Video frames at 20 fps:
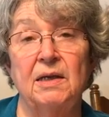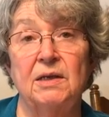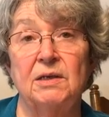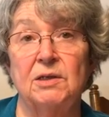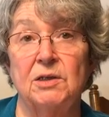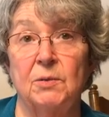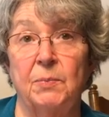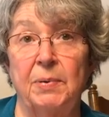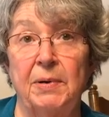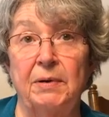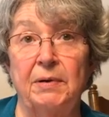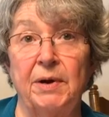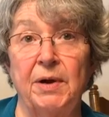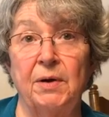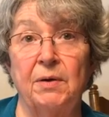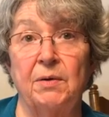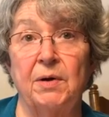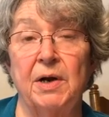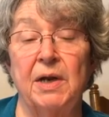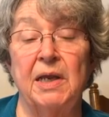
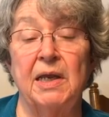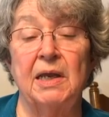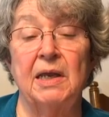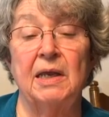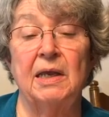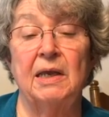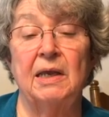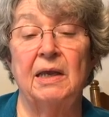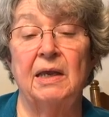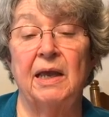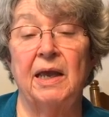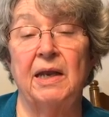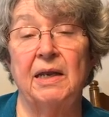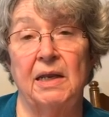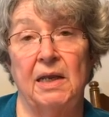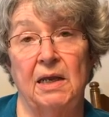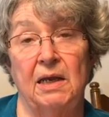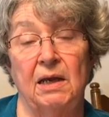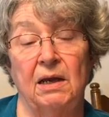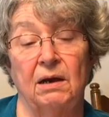superiority, and
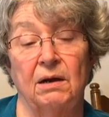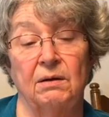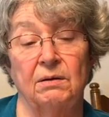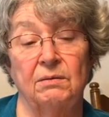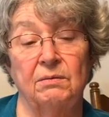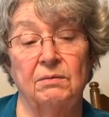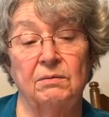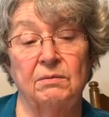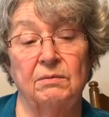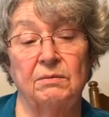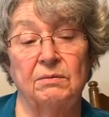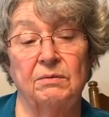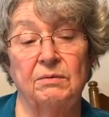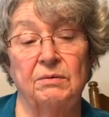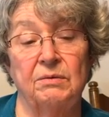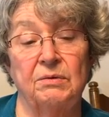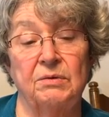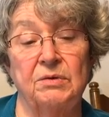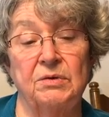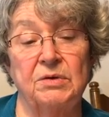ego.
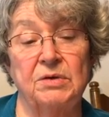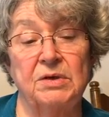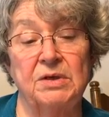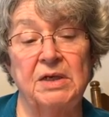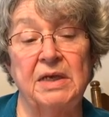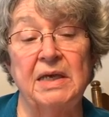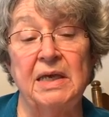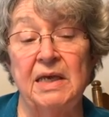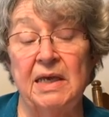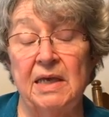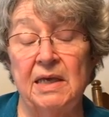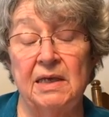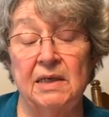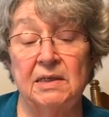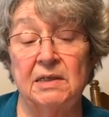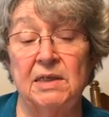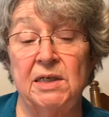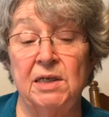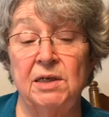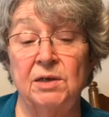He
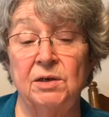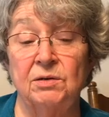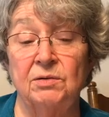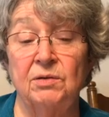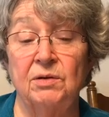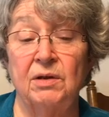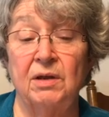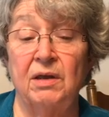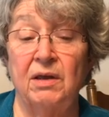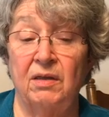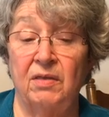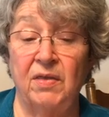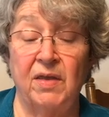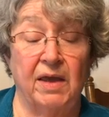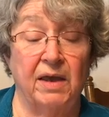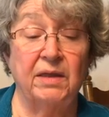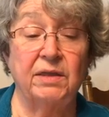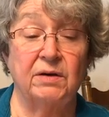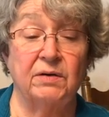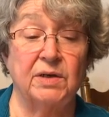continued, the
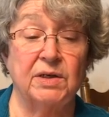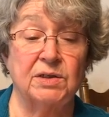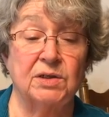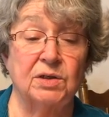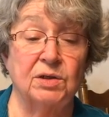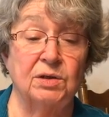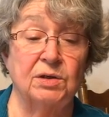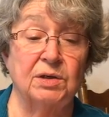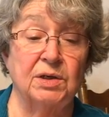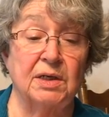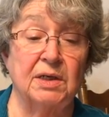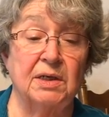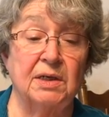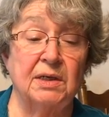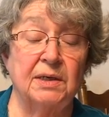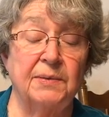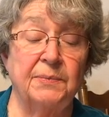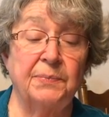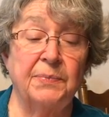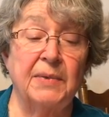other is good.
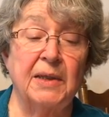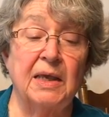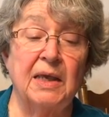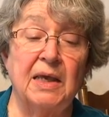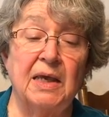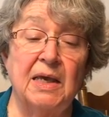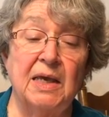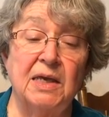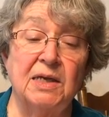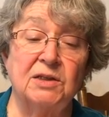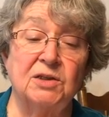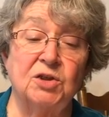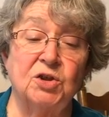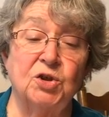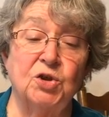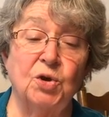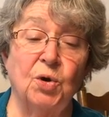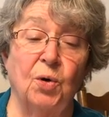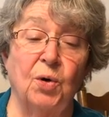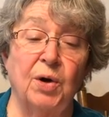He is
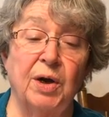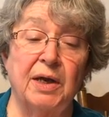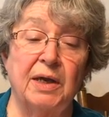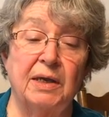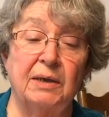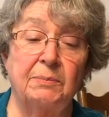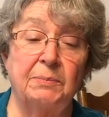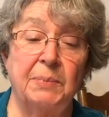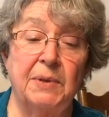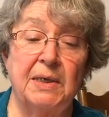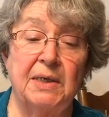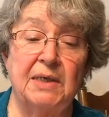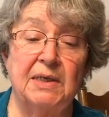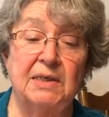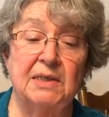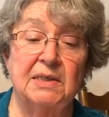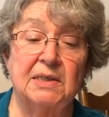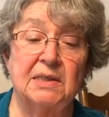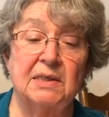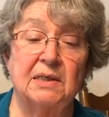joy,
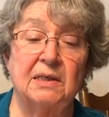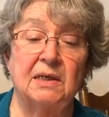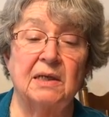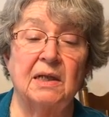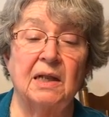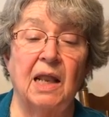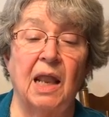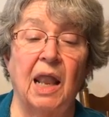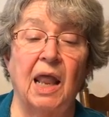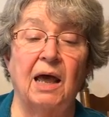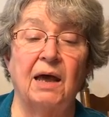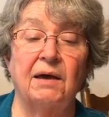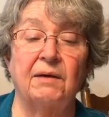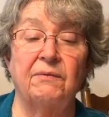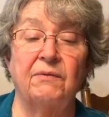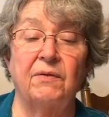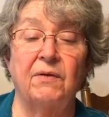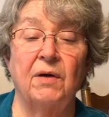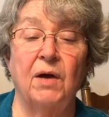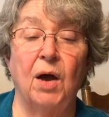peace, love,
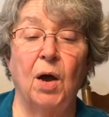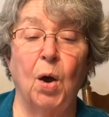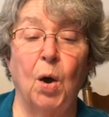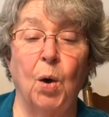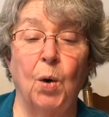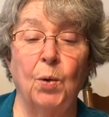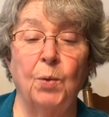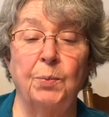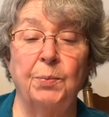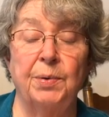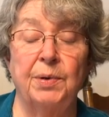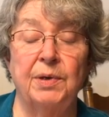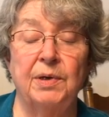hope,